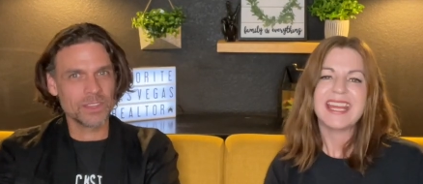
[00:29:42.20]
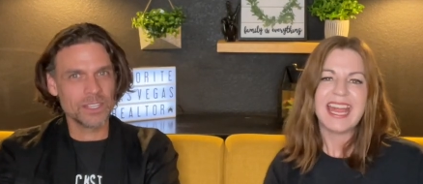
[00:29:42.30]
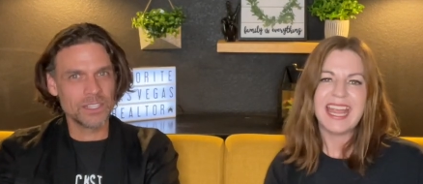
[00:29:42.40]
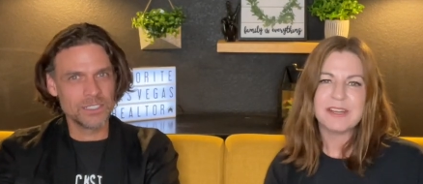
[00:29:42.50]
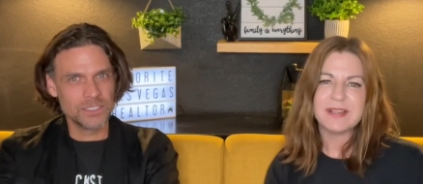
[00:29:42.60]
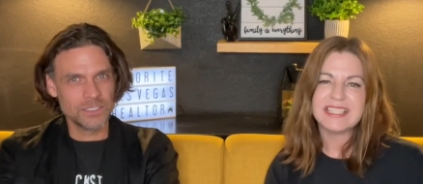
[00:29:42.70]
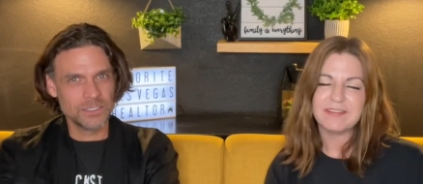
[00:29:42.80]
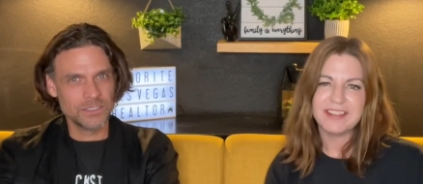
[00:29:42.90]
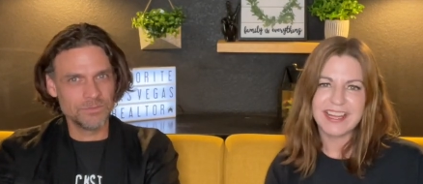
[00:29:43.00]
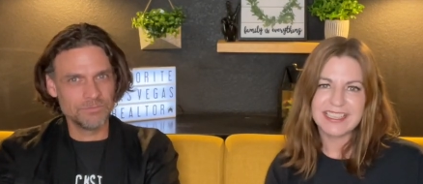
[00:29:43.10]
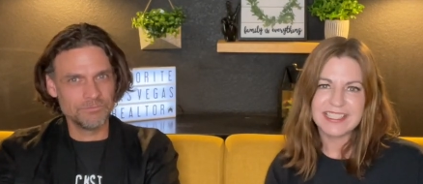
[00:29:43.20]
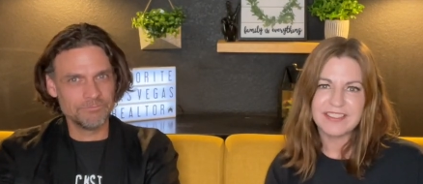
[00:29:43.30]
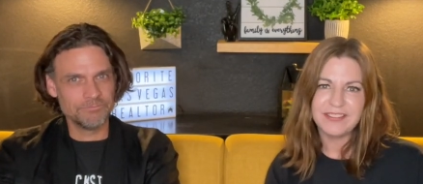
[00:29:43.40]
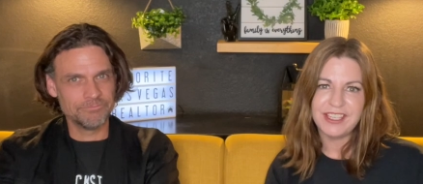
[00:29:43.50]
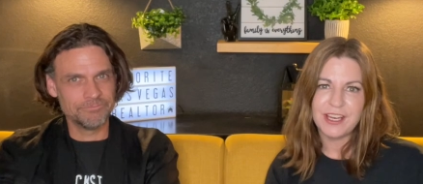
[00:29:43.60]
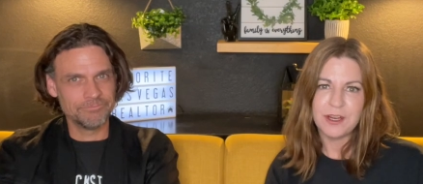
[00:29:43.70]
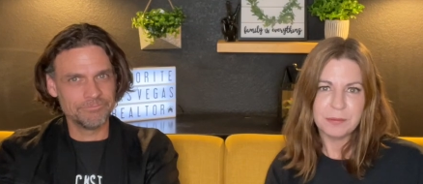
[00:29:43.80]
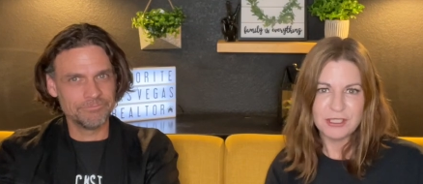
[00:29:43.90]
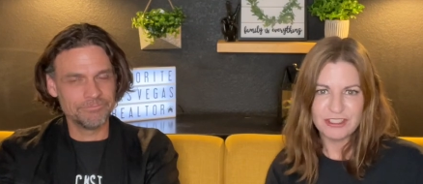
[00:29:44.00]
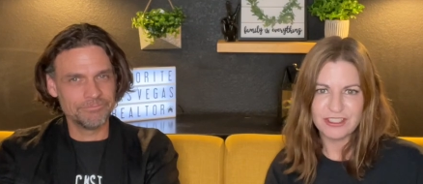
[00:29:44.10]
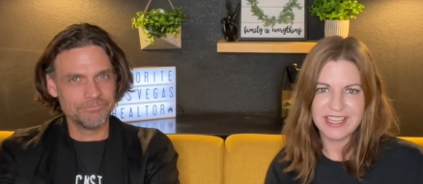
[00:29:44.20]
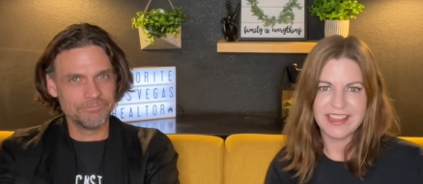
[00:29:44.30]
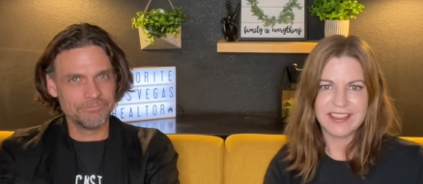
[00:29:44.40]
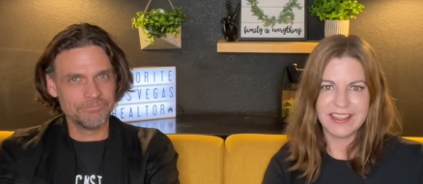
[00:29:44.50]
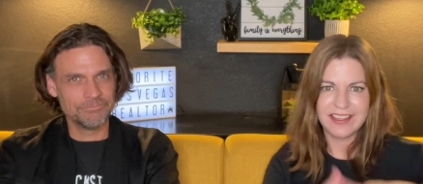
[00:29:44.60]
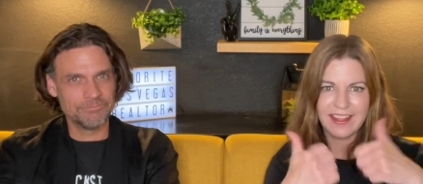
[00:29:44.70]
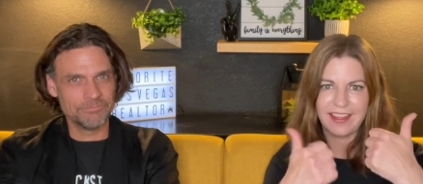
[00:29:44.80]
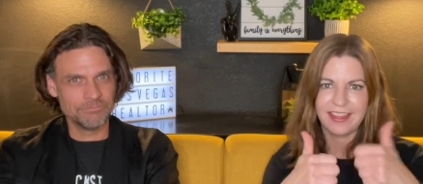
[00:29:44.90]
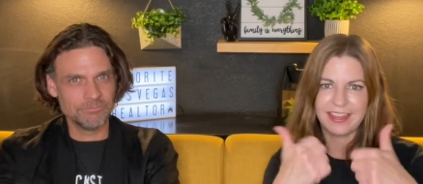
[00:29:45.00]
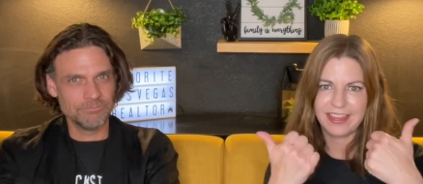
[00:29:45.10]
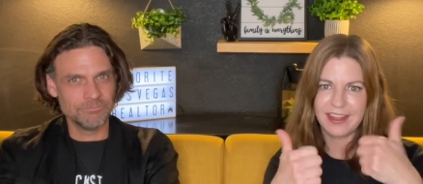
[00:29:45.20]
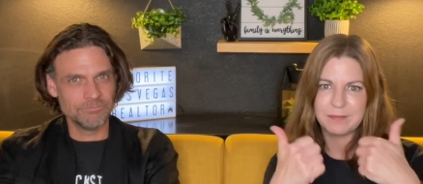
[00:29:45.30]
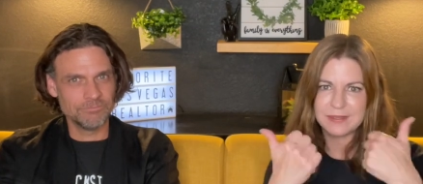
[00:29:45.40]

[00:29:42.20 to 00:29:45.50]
Speaker 1: Anyways, if you like this video, be sure to hit that thumbs